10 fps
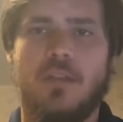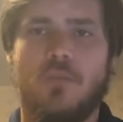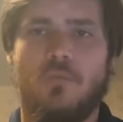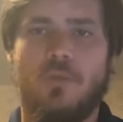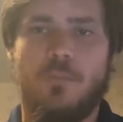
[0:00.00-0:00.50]

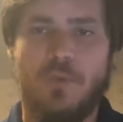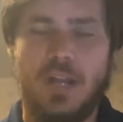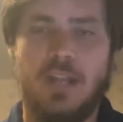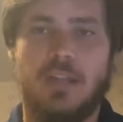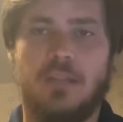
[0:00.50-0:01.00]
would
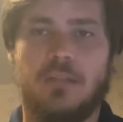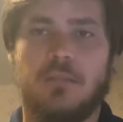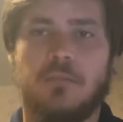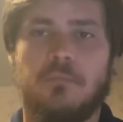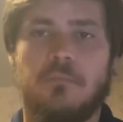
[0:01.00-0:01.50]
bring
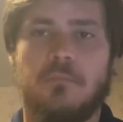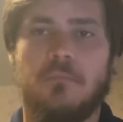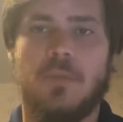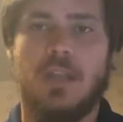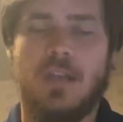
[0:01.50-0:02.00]

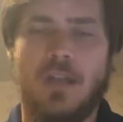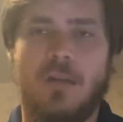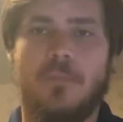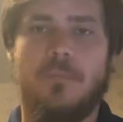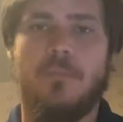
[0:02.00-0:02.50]
and
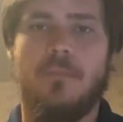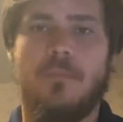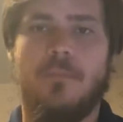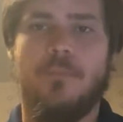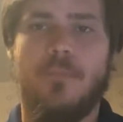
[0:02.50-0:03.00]
help
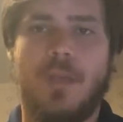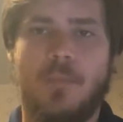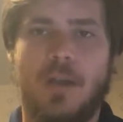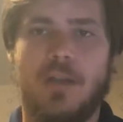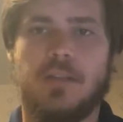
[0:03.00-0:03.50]

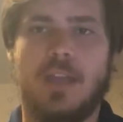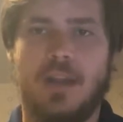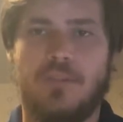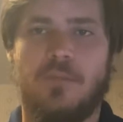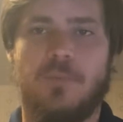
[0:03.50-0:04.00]
America
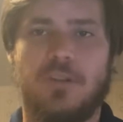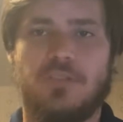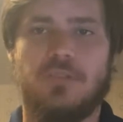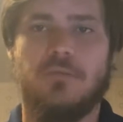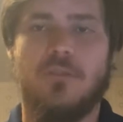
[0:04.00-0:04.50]
out of the
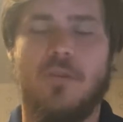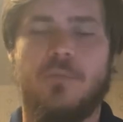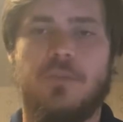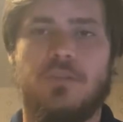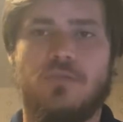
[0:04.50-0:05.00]
Depression.
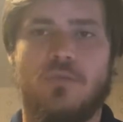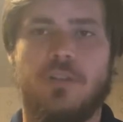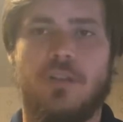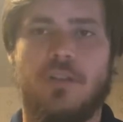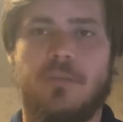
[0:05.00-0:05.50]
Hope you enjoy
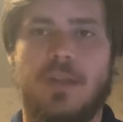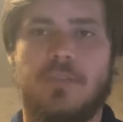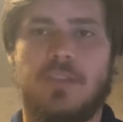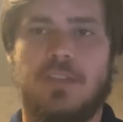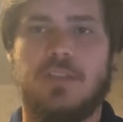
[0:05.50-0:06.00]
learning
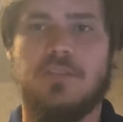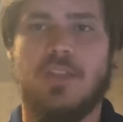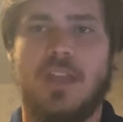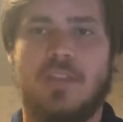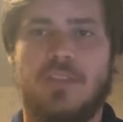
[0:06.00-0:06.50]
about
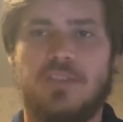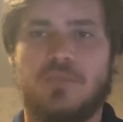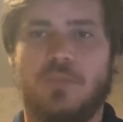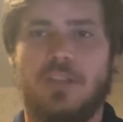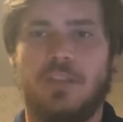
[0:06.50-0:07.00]
these
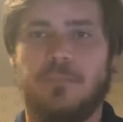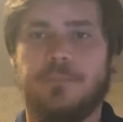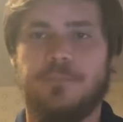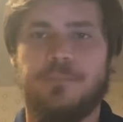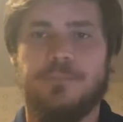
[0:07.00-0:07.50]
this week.
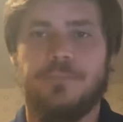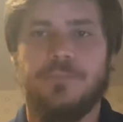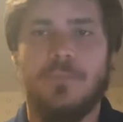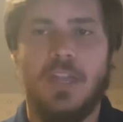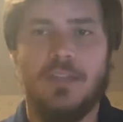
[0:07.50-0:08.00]

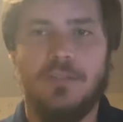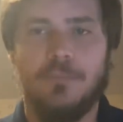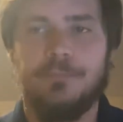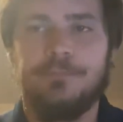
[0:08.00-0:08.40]
Thank you.